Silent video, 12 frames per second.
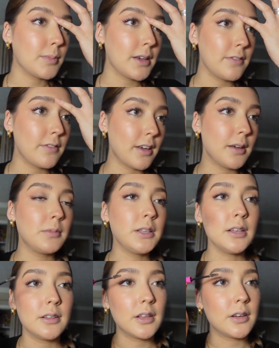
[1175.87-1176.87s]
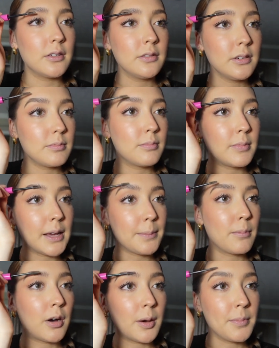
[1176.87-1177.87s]
my family alone, my
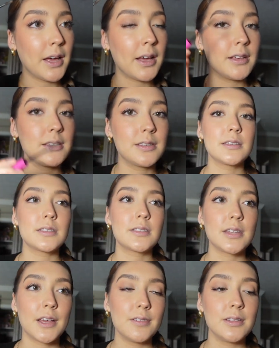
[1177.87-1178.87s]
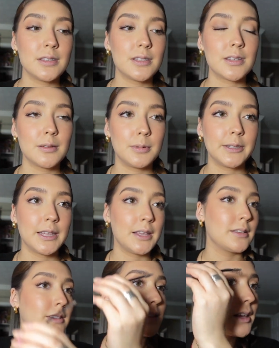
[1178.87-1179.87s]
mom has seven
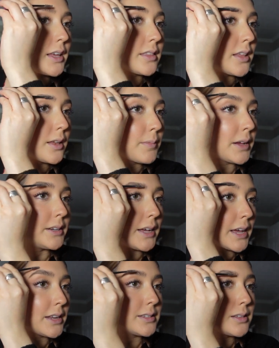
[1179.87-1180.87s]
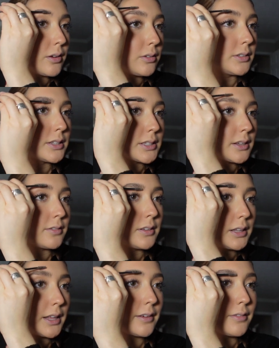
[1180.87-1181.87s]
siblings, and then my dad is the oldest of
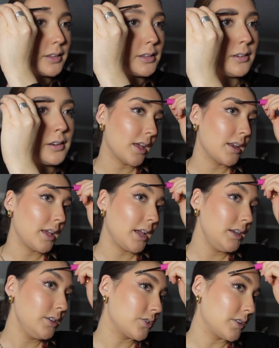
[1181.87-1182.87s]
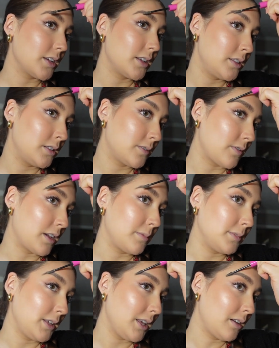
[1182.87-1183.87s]
11. And Adrian's
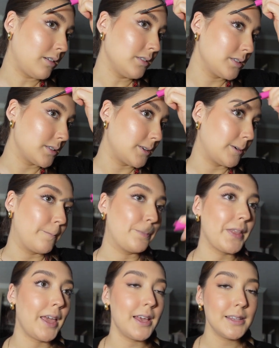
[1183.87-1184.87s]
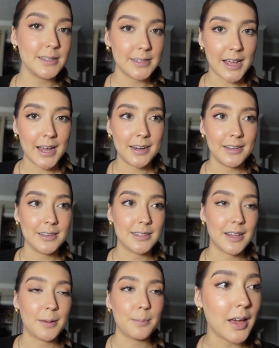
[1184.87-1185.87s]
family also, his dad is
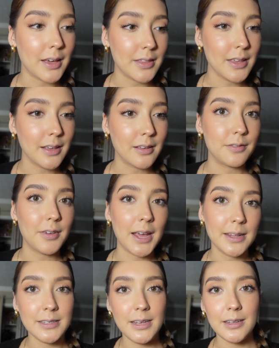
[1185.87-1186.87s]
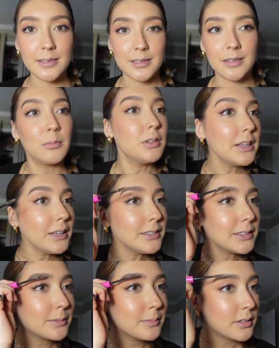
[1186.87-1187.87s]
like, I think of 18
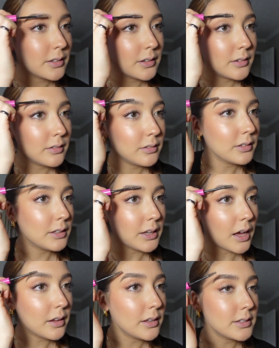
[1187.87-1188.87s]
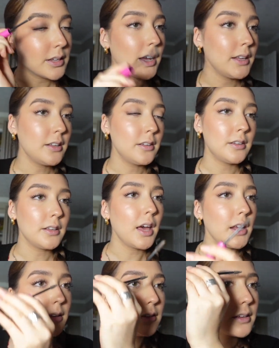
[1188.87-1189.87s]
siblings. So, yeah, it's kind of,
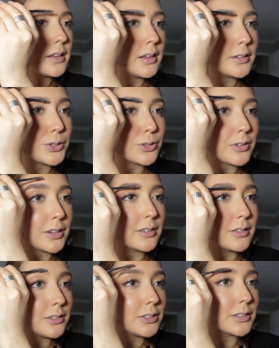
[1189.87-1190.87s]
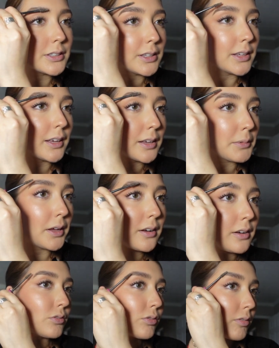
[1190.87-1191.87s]
kind kind of a struggle just thinking
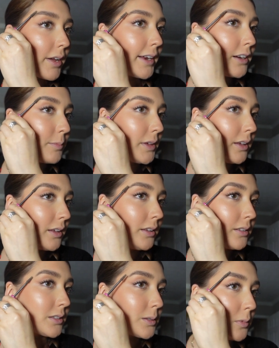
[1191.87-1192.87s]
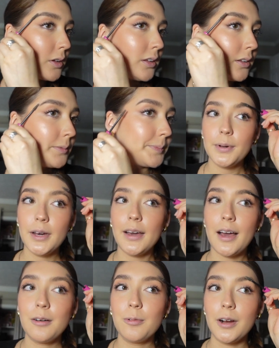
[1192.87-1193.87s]
about trying to make it small.
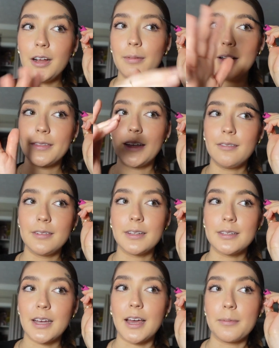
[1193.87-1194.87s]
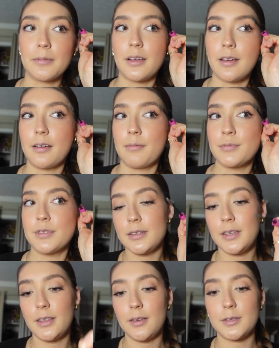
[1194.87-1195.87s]
But I'll worry about that when the time comes,
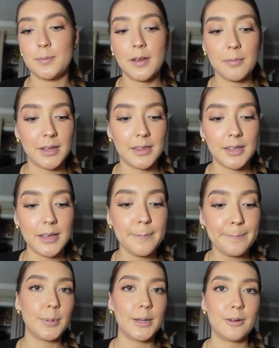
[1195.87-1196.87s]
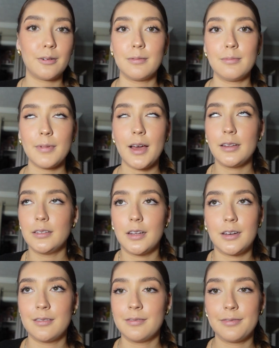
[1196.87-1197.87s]
si Dios permite. Pero I
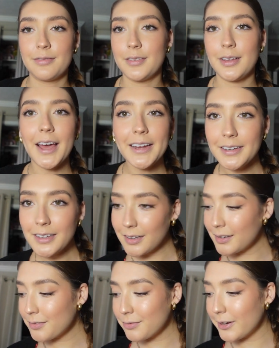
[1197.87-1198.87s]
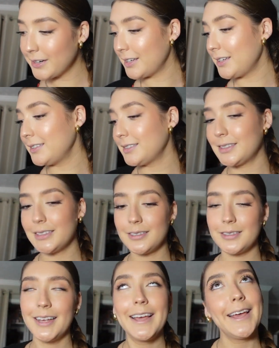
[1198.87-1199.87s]
love the idea of weddings
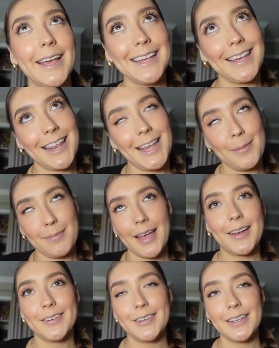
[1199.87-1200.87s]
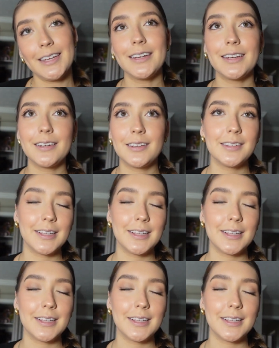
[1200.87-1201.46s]
and getting married and all